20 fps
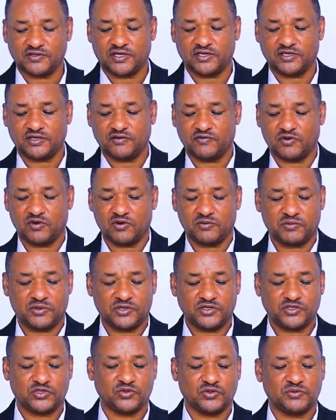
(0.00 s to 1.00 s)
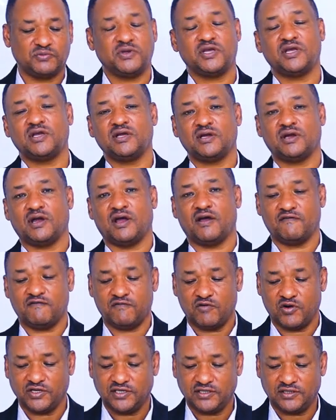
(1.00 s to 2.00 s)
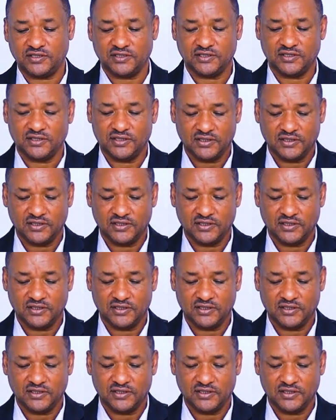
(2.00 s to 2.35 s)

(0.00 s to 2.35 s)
their development should be avoided.